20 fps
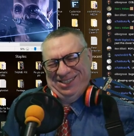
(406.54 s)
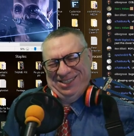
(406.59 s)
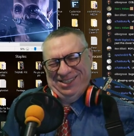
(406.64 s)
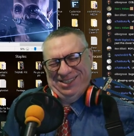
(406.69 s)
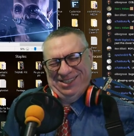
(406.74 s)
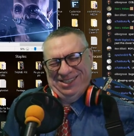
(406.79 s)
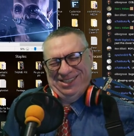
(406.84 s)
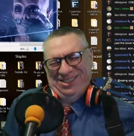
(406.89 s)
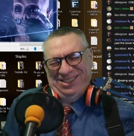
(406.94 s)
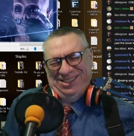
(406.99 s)

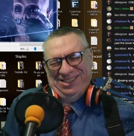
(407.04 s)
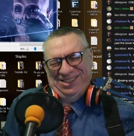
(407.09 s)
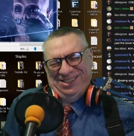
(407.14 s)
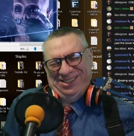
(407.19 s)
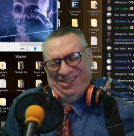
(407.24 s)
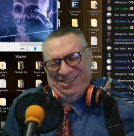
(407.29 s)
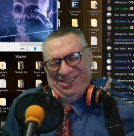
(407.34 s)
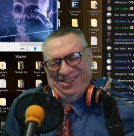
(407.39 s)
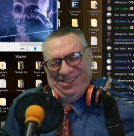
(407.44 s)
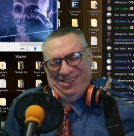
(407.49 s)

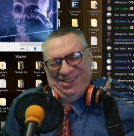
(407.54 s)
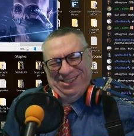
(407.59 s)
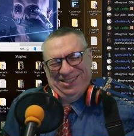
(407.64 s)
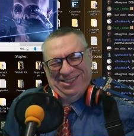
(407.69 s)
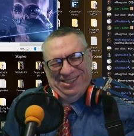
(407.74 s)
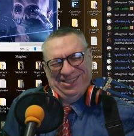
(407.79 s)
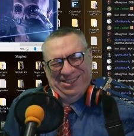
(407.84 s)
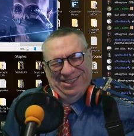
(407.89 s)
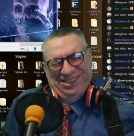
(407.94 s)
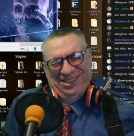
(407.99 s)

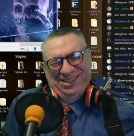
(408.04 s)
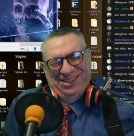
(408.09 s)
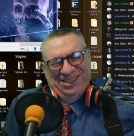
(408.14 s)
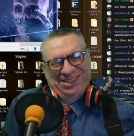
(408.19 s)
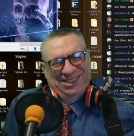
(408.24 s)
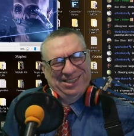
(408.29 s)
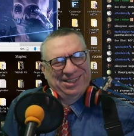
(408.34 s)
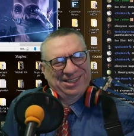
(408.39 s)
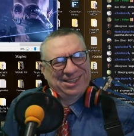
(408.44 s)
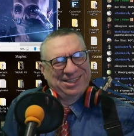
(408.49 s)

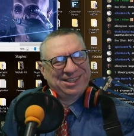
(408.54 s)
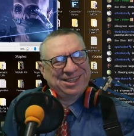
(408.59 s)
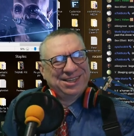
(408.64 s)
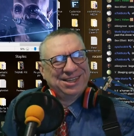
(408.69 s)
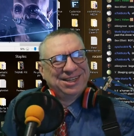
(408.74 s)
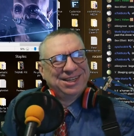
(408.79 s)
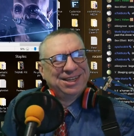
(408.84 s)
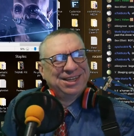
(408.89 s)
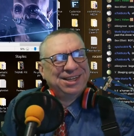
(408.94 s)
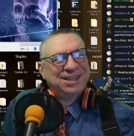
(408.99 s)

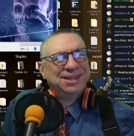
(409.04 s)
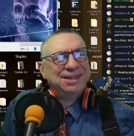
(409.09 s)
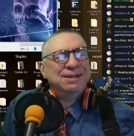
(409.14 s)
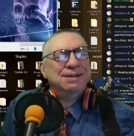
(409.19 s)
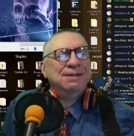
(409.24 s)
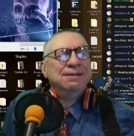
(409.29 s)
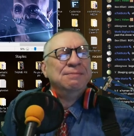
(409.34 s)
Nobody speaks.